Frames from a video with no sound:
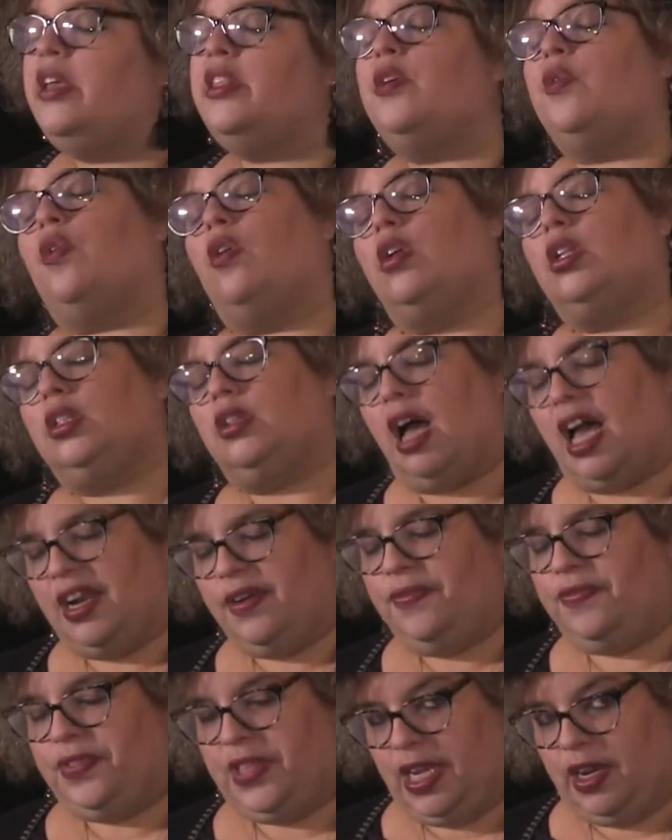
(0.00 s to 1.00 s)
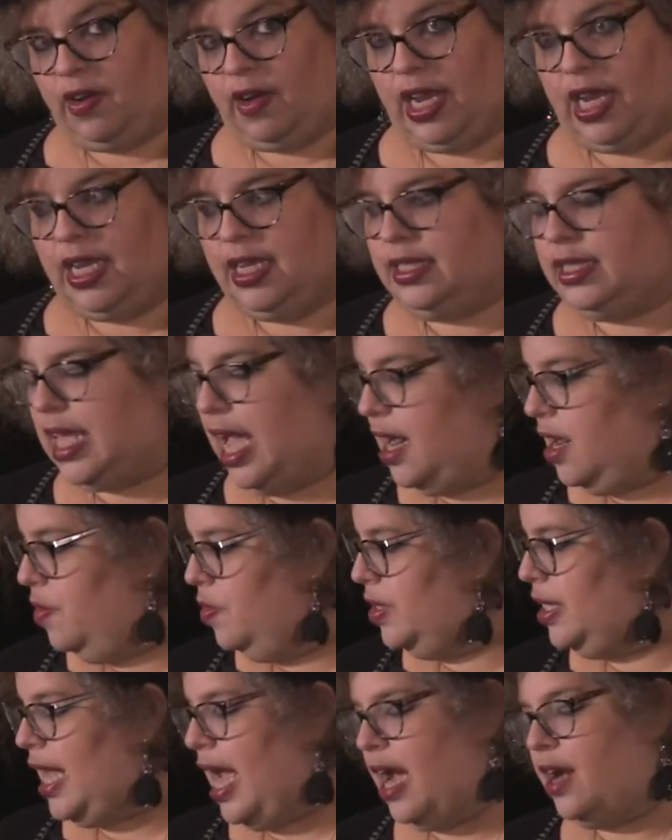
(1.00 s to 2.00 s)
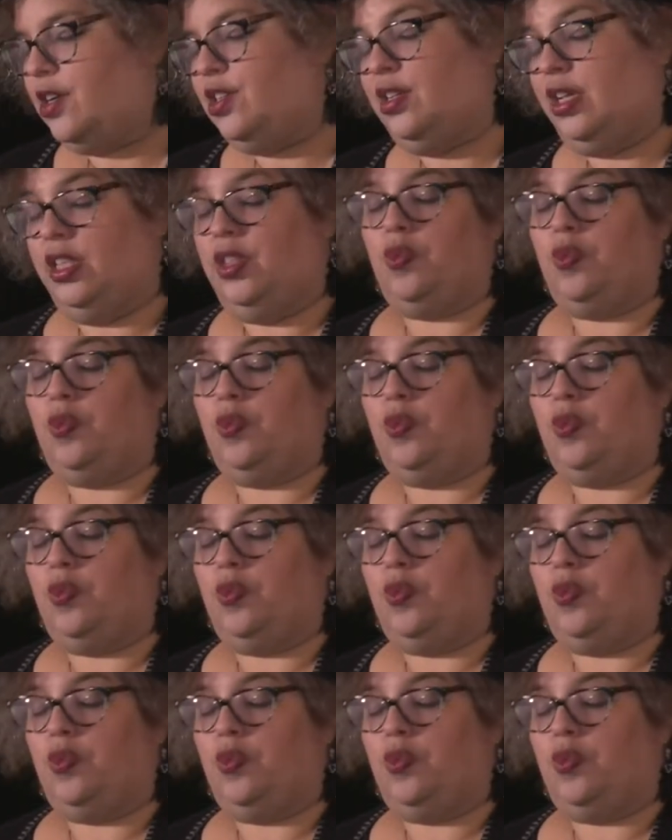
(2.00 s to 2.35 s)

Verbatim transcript: There were a lot of theories that it was actually